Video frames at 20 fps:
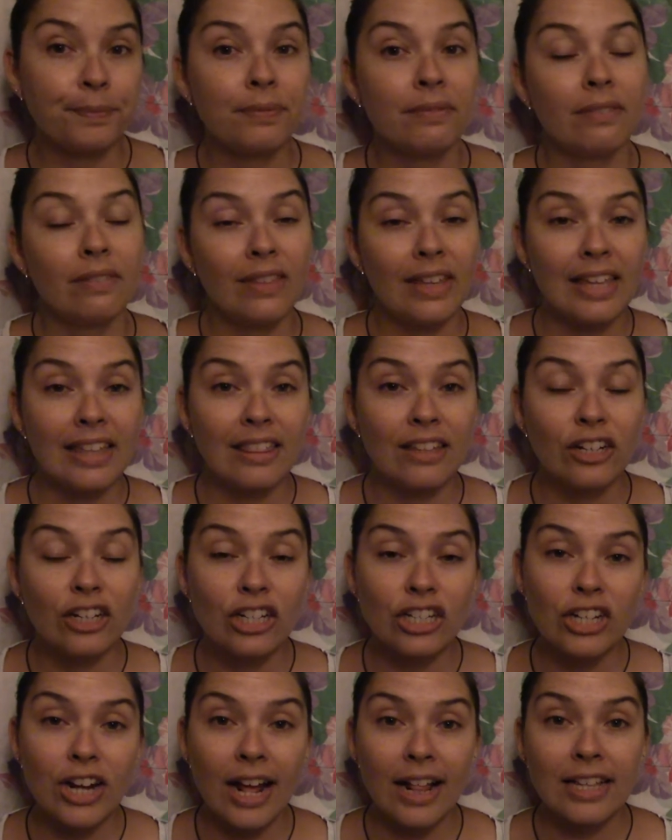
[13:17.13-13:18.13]
The third
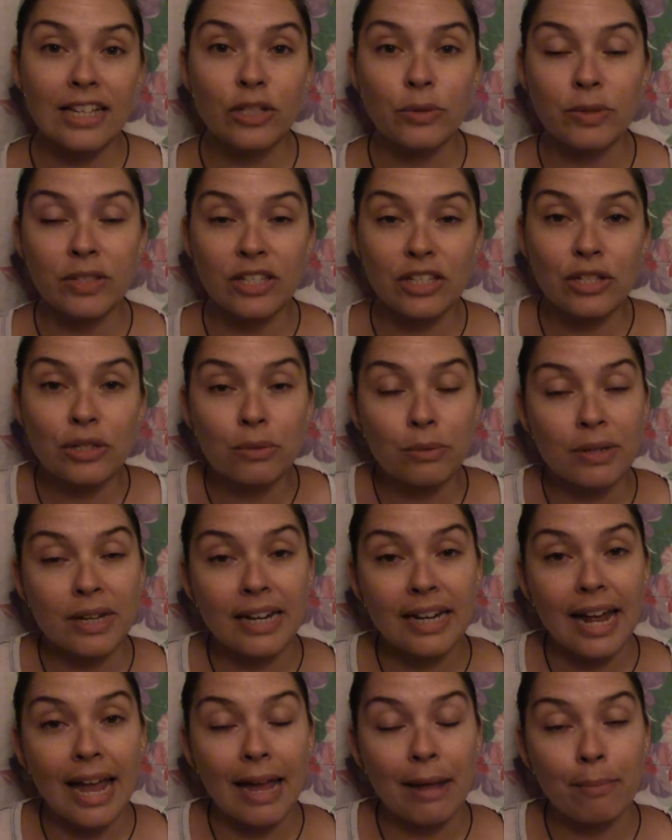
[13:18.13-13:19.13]
challenge was to
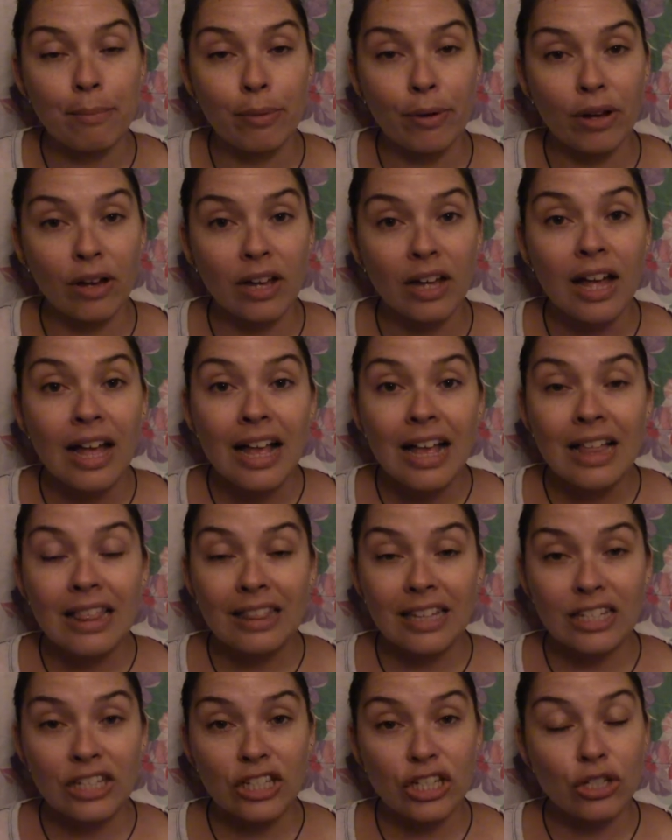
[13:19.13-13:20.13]
read a book
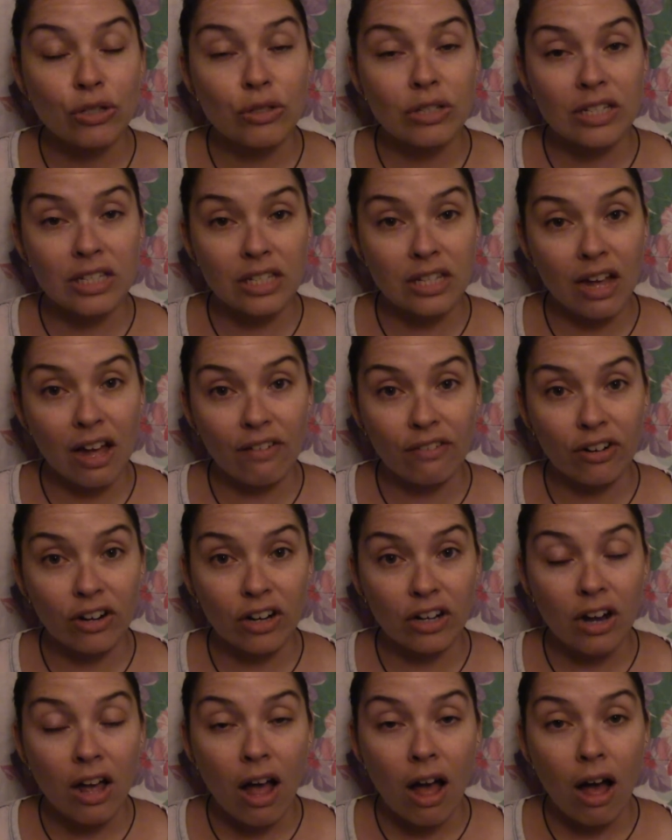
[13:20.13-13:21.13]
that you
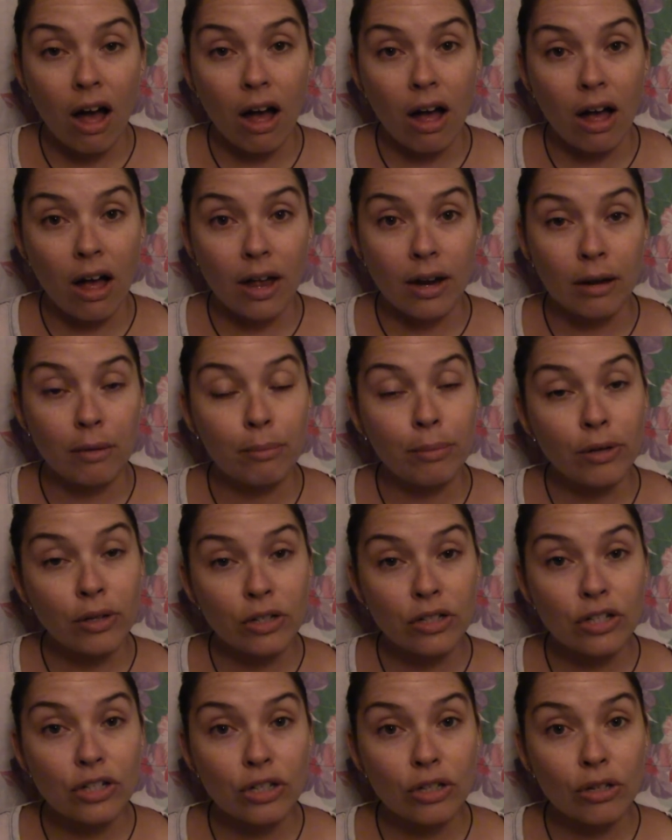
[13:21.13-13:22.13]
discovered on
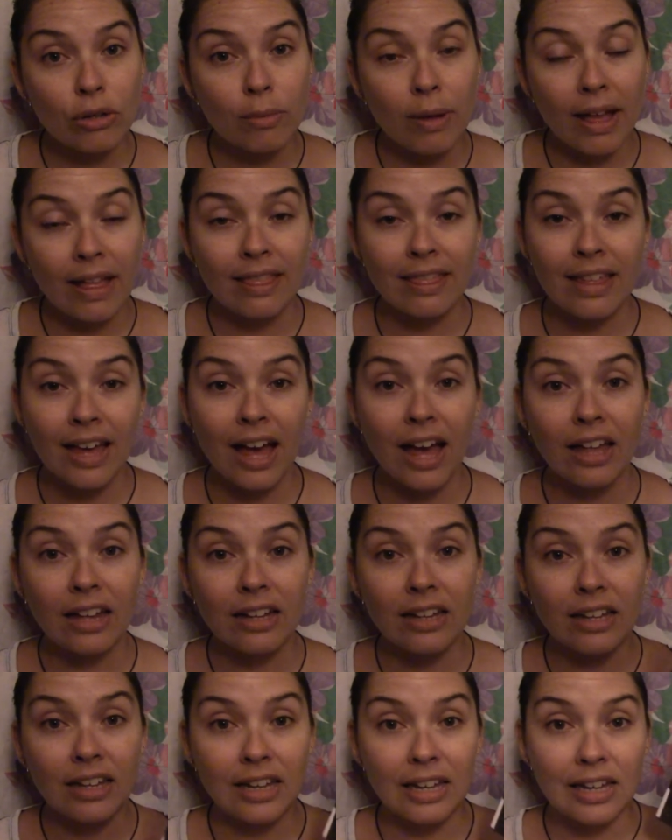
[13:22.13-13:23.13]
BookTube, and that
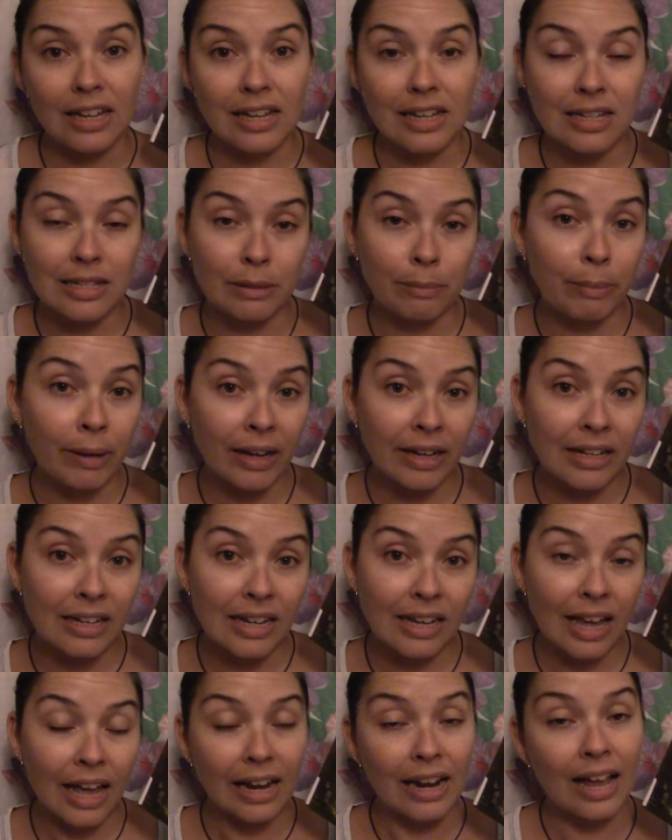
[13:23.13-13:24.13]
is
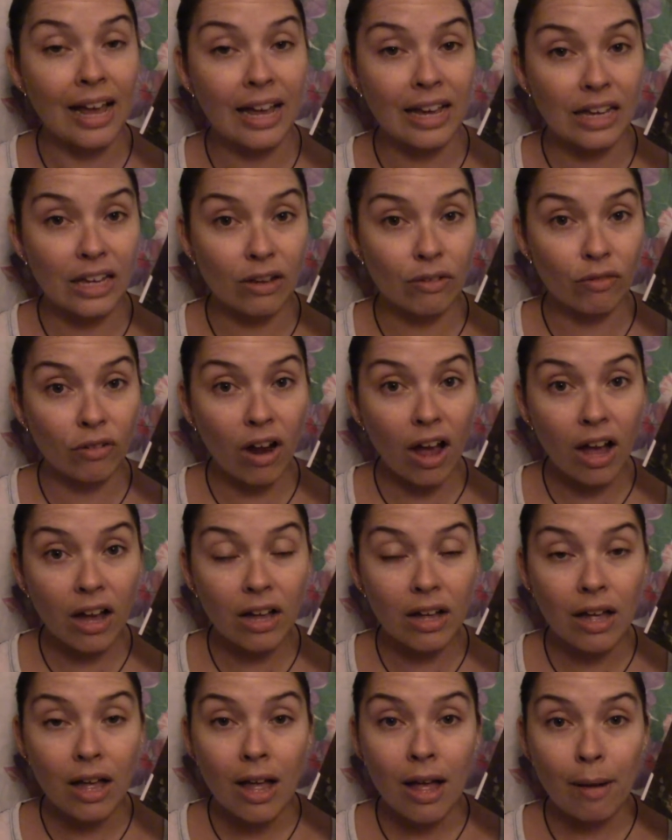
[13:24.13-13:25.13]
Picnic at Hanging
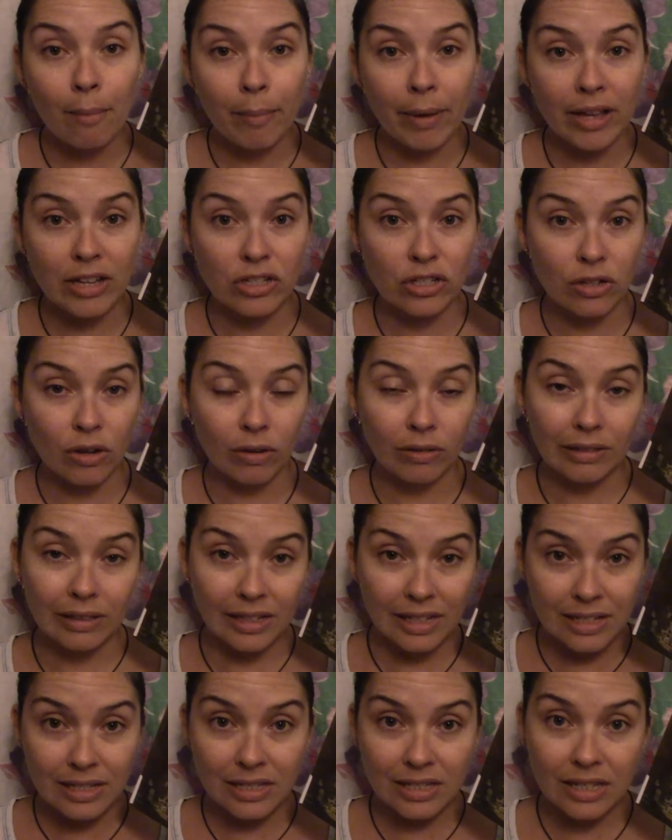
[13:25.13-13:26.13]
Rock by Joan
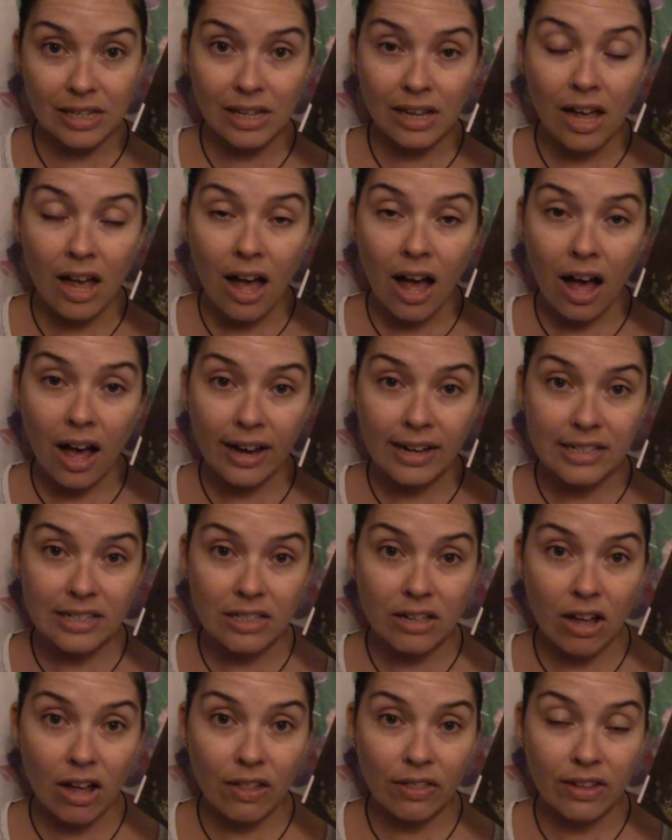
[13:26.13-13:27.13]
Lindsay. I
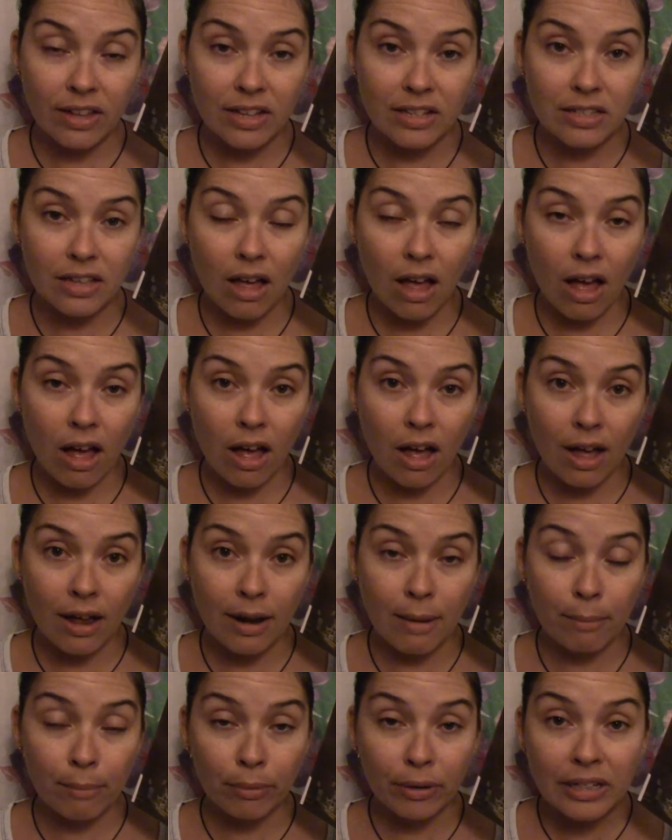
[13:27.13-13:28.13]
saw this on
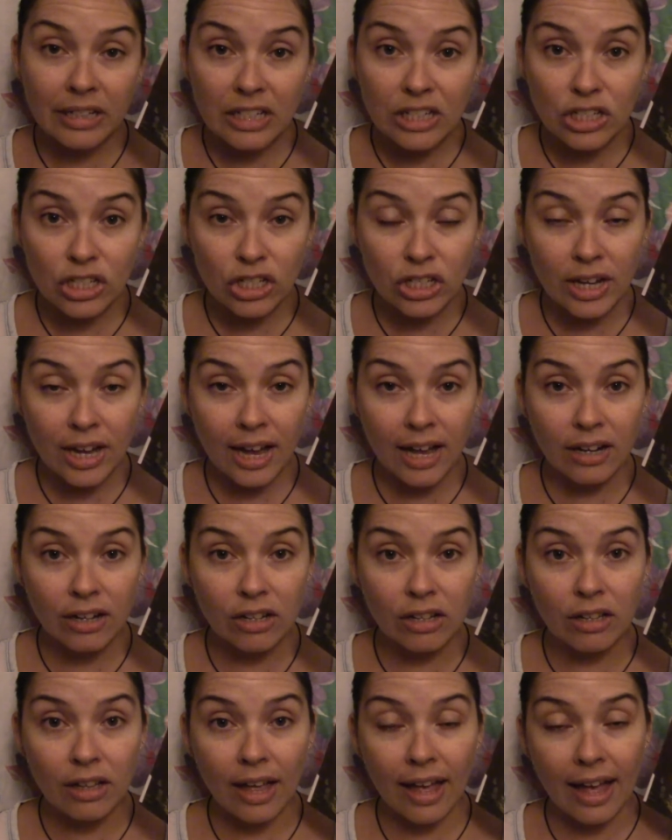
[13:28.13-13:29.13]
Brittany's
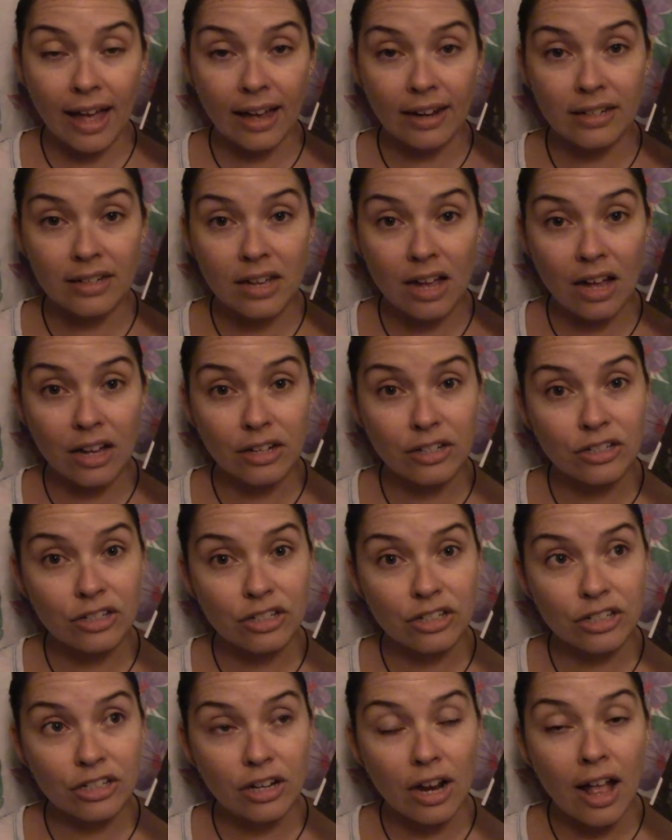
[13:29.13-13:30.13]
channel at
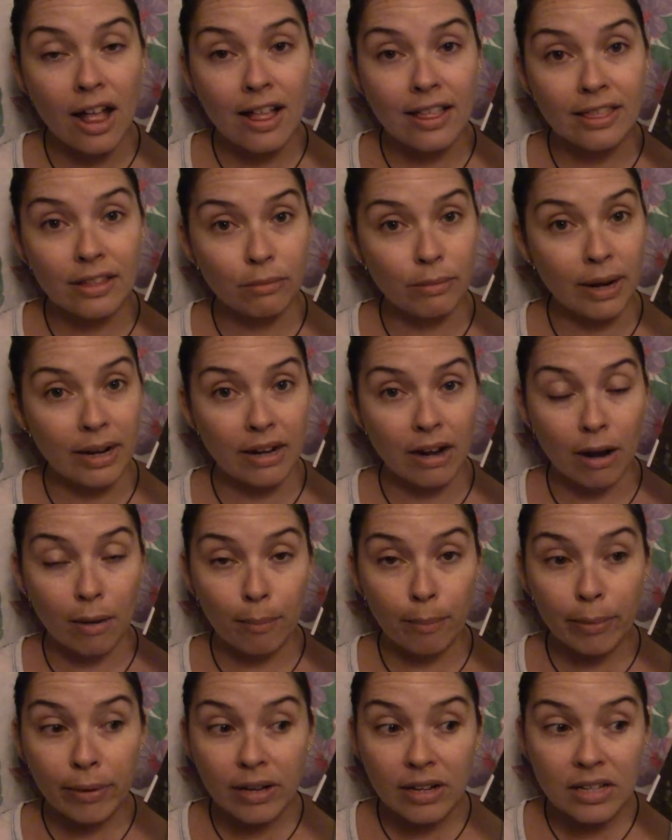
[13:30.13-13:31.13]
Under the Radar
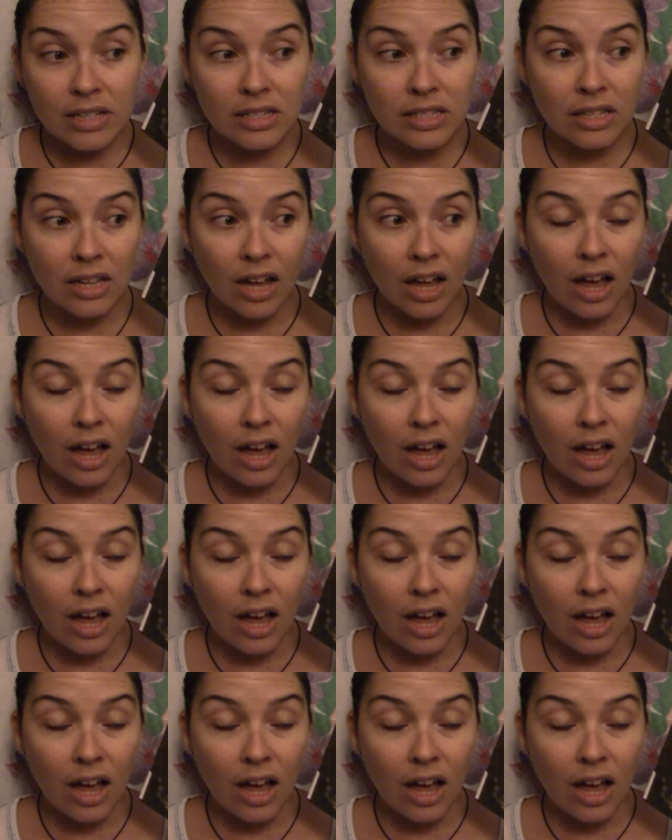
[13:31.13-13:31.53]
Books.